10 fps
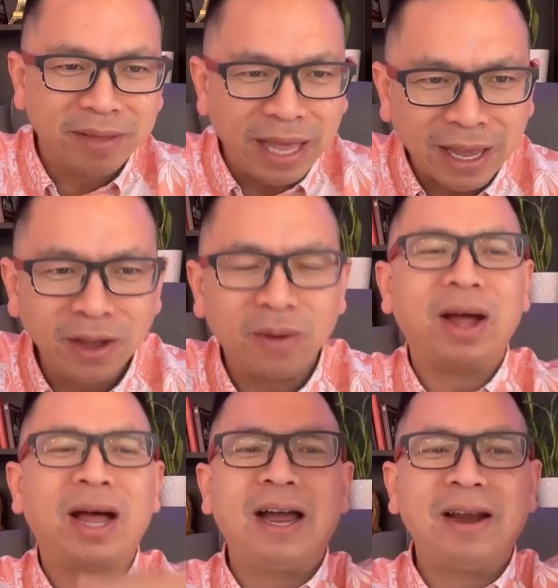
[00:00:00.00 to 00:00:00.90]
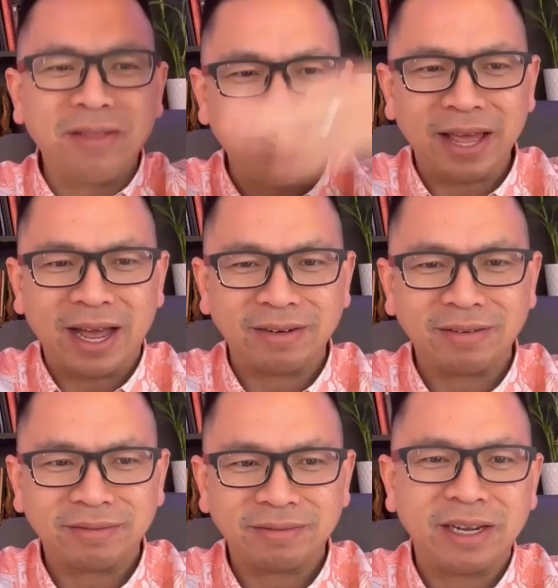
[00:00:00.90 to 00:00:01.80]
It can go higher than
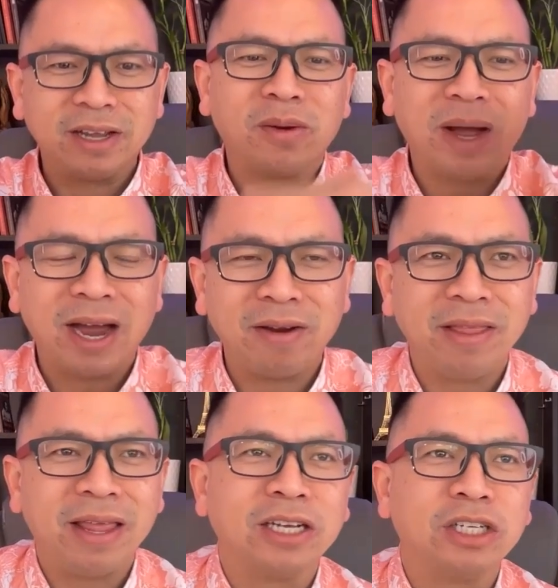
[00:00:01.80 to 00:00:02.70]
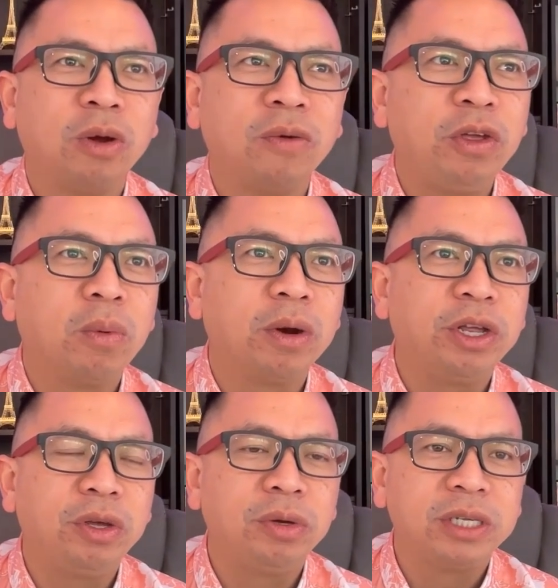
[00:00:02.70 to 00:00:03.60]
that. So if you were to
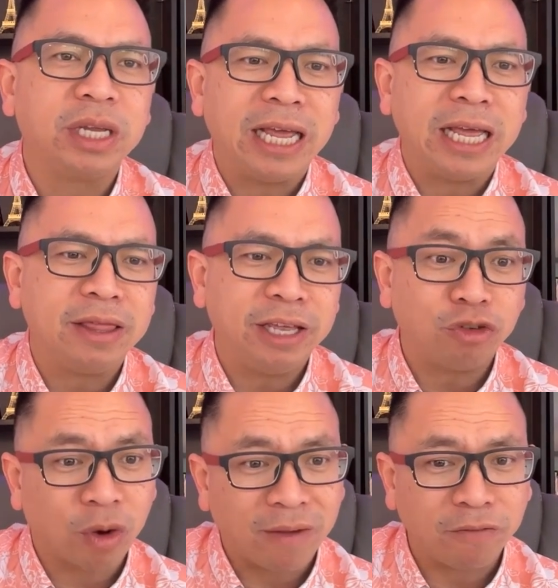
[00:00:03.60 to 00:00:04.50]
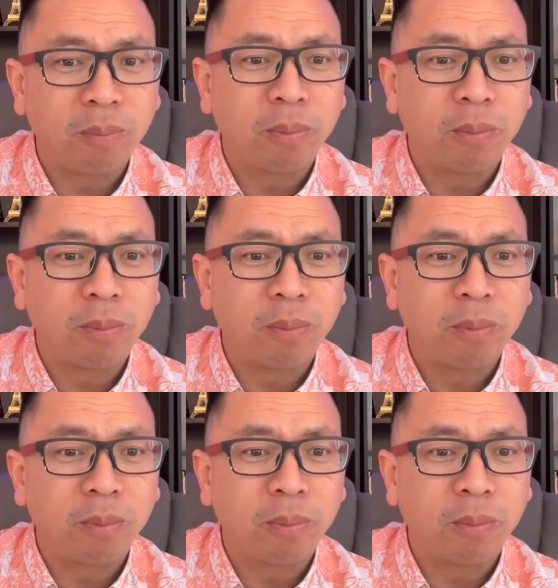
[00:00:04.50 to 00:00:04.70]
use it in the travel